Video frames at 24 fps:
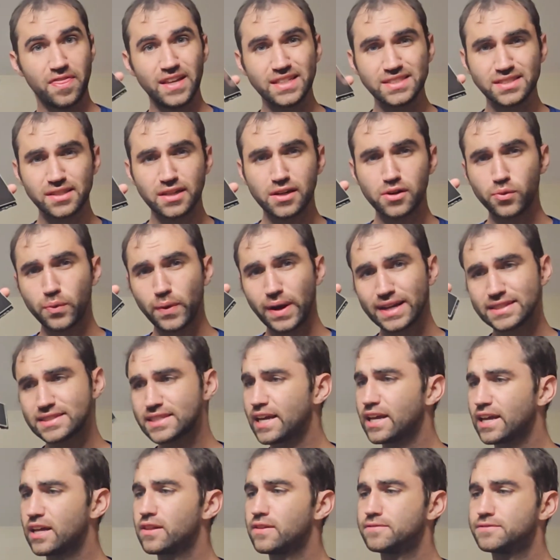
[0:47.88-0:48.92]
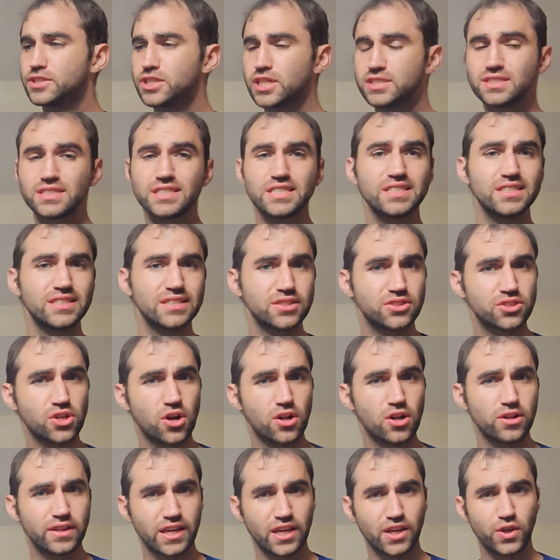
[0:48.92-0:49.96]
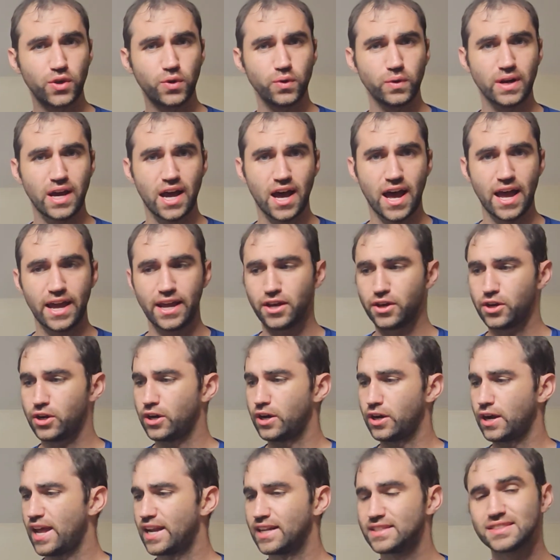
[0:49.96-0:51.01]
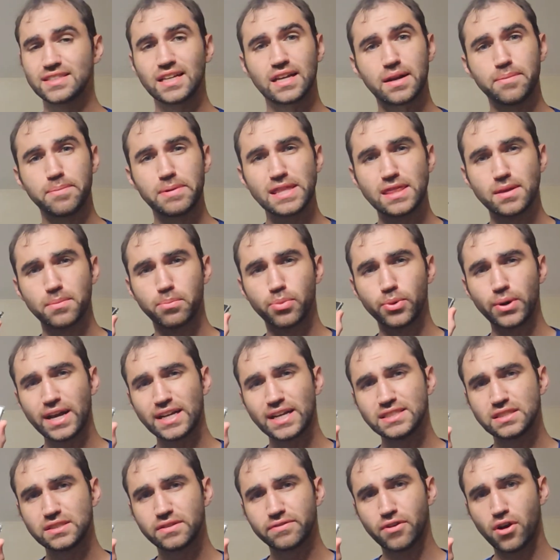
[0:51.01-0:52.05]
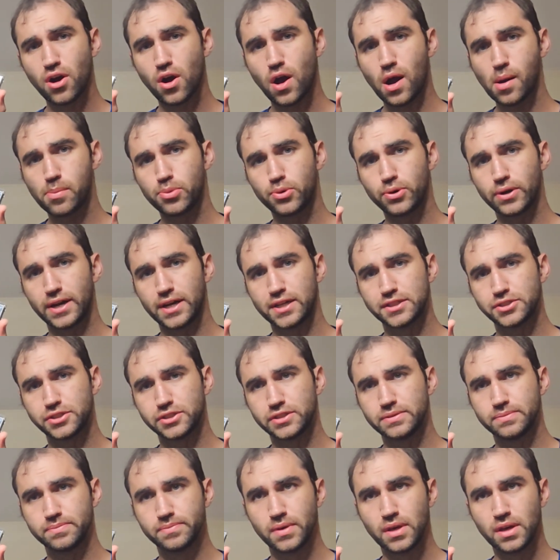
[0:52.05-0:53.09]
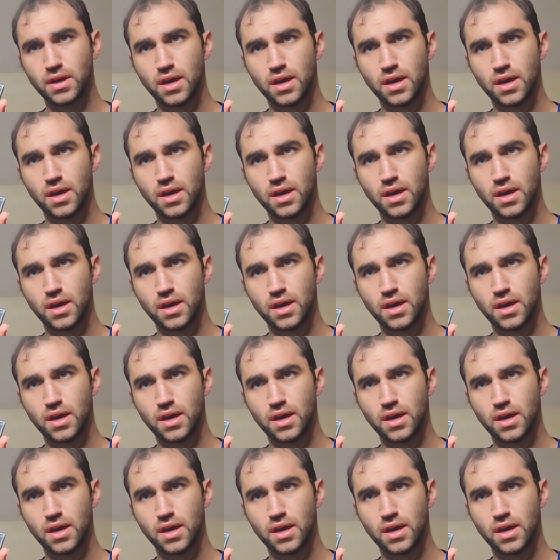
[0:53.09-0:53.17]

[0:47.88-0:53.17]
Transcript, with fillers: this little rectangle of justice is called a Unihiker, and it's gonna be the brains of our operation.